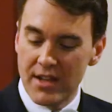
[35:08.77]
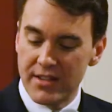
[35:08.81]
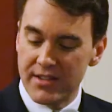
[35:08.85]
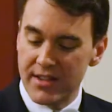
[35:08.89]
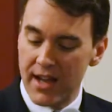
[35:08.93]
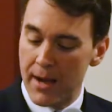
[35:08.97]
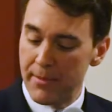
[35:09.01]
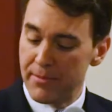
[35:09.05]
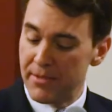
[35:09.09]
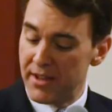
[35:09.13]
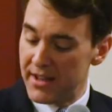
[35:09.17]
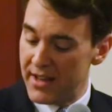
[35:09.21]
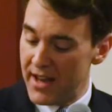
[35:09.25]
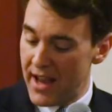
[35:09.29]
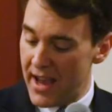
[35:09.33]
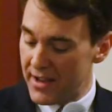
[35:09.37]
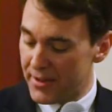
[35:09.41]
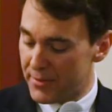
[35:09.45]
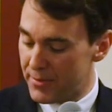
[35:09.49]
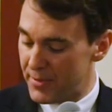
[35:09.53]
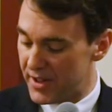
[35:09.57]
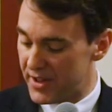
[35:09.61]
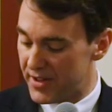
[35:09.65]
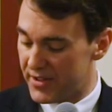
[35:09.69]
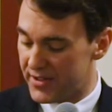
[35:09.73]
Tom didn't
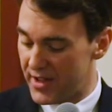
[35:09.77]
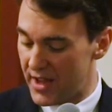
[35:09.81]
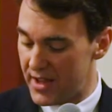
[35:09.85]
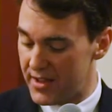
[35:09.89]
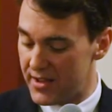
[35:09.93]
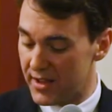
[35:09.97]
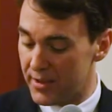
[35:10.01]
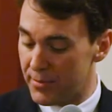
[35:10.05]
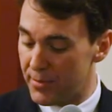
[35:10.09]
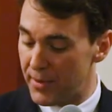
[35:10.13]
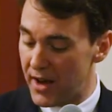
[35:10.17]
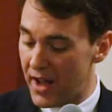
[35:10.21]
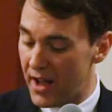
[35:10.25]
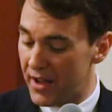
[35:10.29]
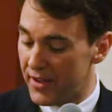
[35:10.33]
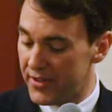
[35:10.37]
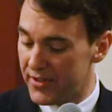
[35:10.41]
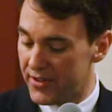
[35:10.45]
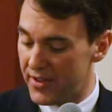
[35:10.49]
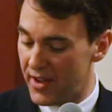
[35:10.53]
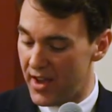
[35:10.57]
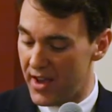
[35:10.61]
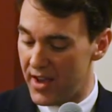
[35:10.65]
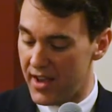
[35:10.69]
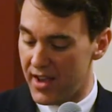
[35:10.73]
ask me to say this, but I'll
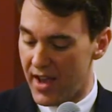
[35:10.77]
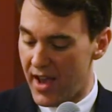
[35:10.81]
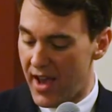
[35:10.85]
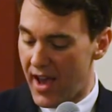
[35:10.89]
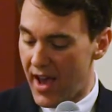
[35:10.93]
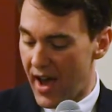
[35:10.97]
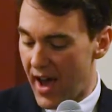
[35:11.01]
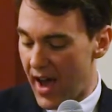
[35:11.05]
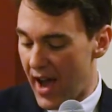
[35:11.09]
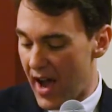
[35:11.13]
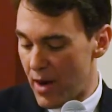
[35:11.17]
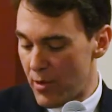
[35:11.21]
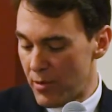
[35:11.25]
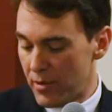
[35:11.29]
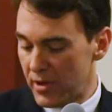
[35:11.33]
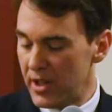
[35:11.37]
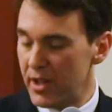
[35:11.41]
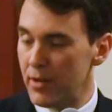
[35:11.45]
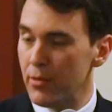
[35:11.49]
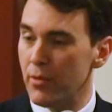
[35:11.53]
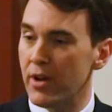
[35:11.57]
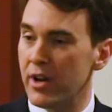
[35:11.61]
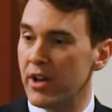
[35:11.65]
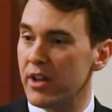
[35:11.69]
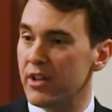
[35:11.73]
say, I
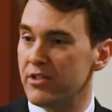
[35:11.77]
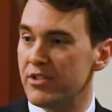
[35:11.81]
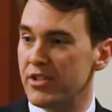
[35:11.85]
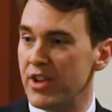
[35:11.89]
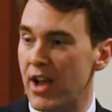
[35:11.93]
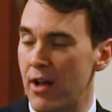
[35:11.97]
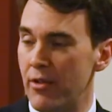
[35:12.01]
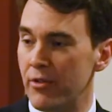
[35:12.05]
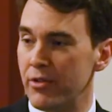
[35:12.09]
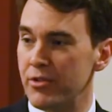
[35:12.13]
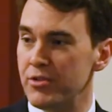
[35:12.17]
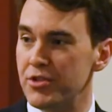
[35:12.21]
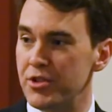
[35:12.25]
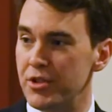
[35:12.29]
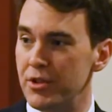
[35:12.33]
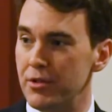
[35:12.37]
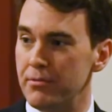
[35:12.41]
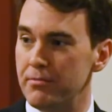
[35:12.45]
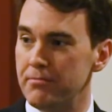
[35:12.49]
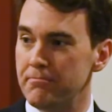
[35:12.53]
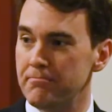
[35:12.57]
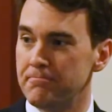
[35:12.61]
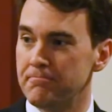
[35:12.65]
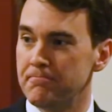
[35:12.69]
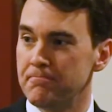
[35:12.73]
really want to challenge
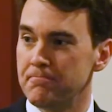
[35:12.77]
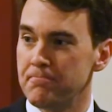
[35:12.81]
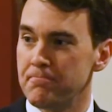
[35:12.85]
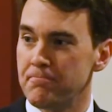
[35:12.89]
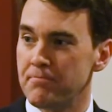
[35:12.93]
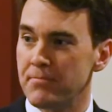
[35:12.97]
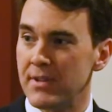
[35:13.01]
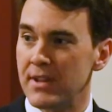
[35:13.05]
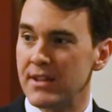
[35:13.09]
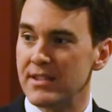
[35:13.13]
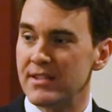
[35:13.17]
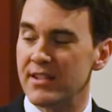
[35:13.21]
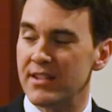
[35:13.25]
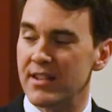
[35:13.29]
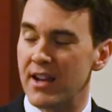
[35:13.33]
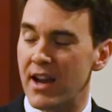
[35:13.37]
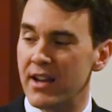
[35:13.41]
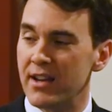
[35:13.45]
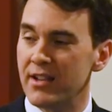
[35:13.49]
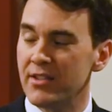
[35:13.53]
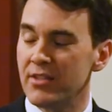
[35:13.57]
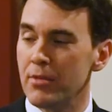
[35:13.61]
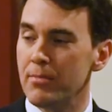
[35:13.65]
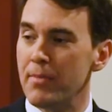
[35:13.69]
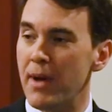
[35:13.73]
you.
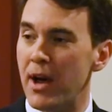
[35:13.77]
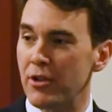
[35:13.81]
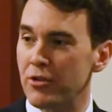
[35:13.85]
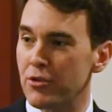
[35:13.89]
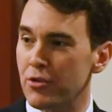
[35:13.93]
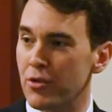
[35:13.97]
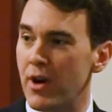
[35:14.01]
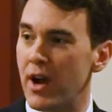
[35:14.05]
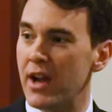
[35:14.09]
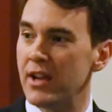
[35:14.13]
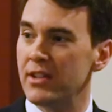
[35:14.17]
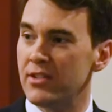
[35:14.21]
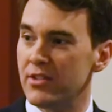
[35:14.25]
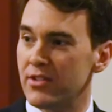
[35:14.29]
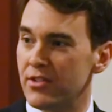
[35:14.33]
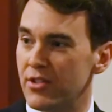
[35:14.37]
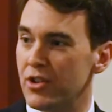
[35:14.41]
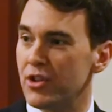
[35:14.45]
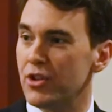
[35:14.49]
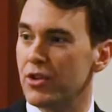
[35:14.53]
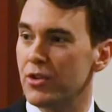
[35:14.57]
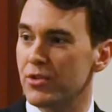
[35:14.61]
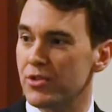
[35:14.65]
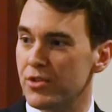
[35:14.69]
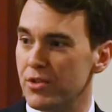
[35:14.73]
Tonight is about trying to
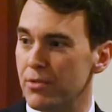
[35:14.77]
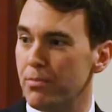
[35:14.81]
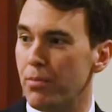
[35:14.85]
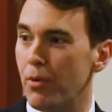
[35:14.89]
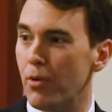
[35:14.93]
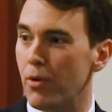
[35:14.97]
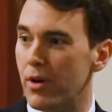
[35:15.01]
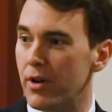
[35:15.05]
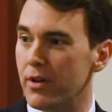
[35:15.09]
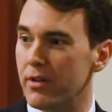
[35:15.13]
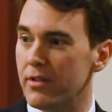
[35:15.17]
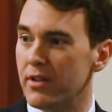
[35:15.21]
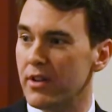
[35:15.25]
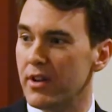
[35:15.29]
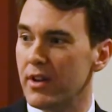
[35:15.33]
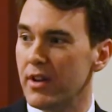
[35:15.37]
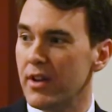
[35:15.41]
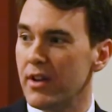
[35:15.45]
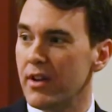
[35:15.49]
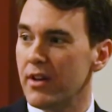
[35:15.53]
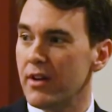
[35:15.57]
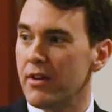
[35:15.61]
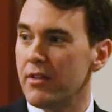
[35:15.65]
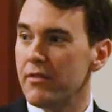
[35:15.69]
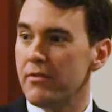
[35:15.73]
secure support
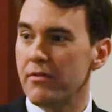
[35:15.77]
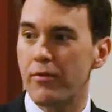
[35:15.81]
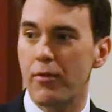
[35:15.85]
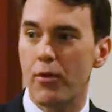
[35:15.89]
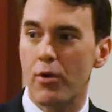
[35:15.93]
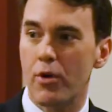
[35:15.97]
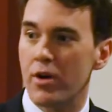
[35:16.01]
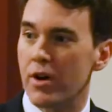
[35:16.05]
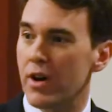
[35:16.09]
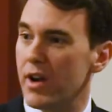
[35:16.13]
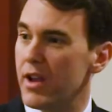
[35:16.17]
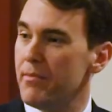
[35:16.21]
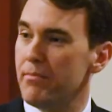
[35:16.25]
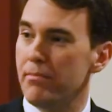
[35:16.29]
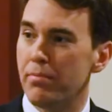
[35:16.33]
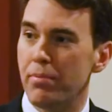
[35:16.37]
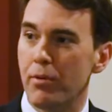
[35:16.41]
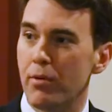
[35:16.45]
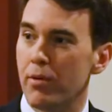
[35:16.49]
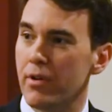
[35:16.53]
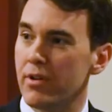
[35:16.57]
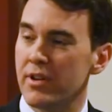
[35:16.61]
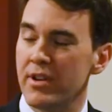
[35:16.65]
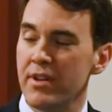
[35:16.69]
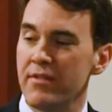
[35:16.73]
for
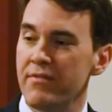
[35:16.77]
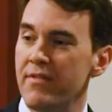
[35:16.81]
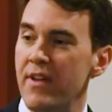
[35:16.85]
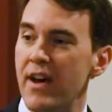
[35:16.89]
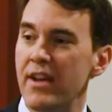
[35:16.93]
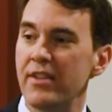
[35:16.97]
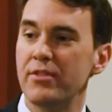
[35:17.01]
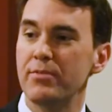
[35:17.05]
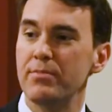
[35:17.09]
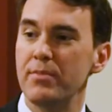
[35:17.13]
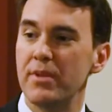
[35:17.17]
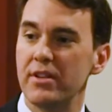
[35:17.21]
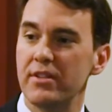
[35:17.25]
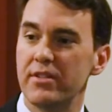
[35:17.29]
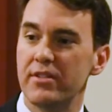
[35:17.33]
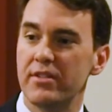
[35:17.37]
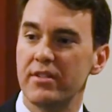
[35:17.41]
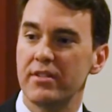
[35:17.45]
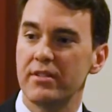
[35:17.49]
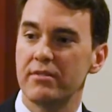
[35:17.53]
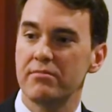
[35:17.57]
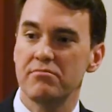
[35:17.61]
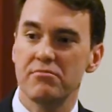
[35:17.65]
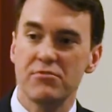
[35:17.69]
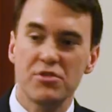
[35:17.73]
important investments,
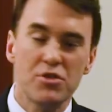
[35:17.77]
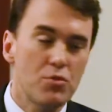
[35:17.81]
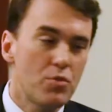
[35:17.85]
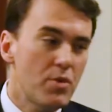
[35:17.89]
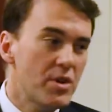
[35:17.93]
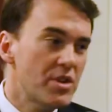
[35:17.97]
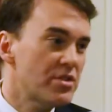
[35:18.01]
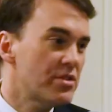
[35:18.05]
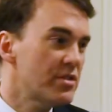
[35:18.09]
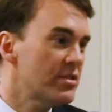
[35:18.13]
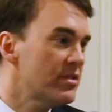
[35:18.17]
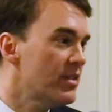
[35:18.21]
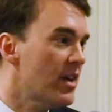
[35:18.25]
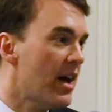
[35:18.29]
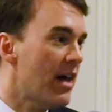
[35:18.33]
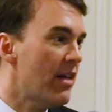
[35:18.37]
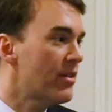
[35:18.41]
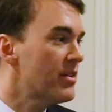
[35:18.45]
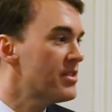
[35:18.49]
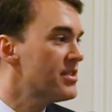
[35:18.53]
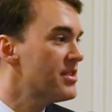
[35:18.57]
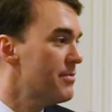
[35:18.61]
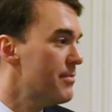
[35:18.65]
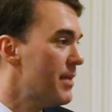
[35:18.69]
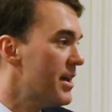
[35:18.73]
tuition
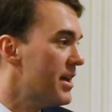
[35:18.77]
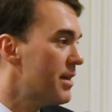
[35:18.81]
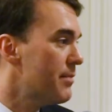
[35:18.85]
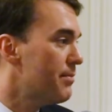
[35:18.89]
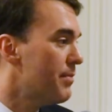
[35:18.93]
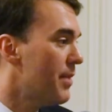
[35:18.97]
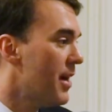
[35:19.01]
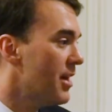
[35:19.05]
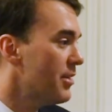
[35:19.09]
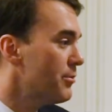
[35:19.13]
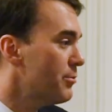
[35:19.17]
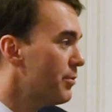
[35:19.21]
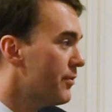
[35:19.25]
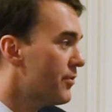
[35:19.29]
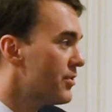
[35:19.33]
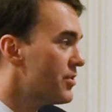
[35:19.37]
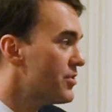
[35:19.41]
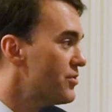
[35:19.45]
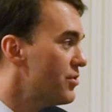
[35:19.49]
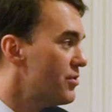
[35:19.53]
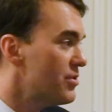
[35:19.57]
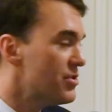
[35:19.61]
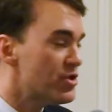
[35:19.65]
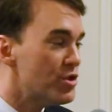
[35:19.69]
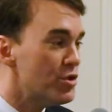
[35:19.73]
dollars that make it possible for
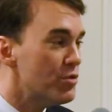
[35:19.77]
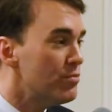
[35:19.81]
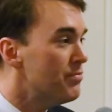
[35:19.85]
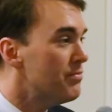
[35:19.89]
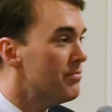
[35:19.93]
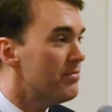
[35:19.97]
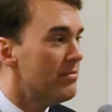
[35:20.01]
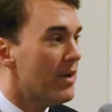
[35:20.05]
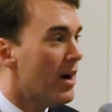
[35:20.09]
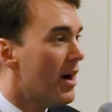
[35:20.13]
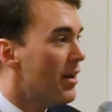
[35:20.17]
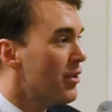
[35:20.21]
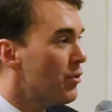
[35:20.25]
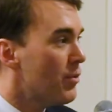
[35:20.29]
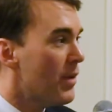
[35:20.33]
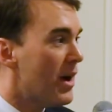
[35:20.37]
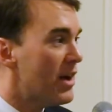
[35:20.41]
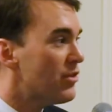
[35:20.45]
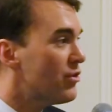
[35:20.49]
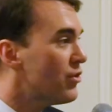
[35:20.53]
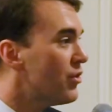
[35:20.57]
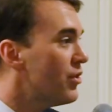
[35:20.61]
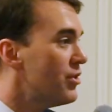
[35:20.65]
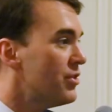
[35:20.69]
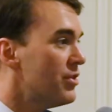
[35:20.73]
students who
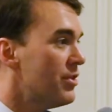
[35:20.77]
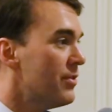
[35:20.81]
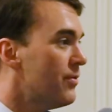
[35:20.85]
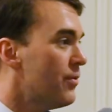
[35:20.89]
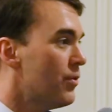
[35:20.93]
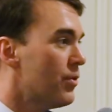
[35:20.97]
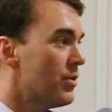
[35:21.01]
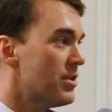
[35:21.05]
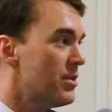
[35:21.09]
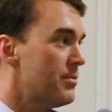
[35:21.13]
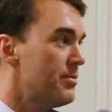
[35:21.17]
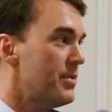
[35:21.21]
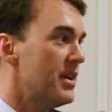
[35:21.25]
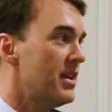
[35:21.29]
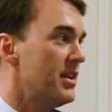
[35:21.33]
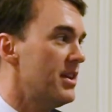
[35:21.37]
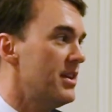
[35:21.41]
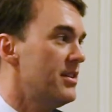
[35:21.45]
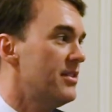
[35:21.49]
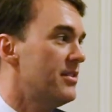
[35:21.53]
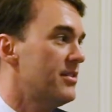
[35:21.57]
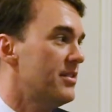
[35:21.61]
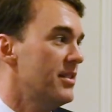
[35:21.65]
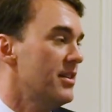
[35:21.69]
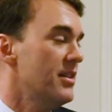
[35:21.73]
otherwise couldn't afford to be at
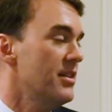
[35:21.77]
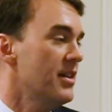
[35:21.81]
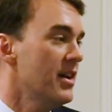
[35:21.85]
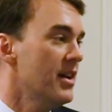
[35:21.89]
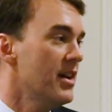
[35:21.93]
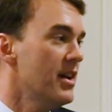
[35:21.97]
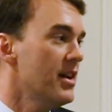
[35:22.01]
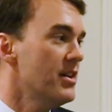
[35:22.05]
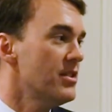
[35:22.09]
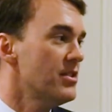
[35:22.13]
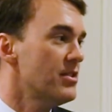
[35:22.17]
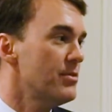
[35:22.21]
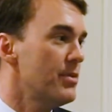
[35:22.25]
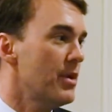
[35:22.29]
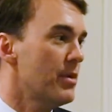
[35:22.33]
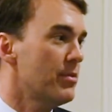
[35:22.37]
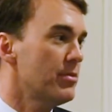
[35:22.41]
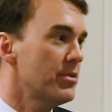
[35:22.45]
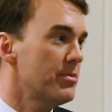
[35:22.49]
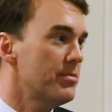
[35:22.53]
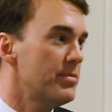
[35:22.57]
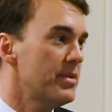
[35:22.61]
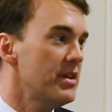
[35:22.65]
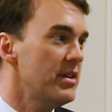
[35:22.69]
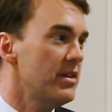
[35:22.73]
EC to be
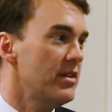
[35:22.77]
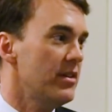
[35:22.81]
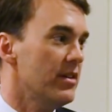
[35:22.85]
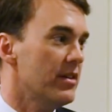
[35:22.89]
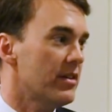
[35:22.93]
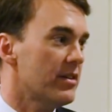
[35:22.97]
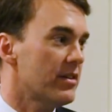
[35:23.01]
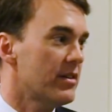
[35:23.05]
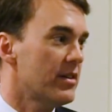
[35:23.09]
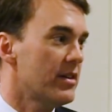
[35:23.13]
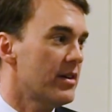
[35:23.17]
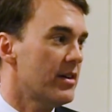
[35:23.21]
able to be here.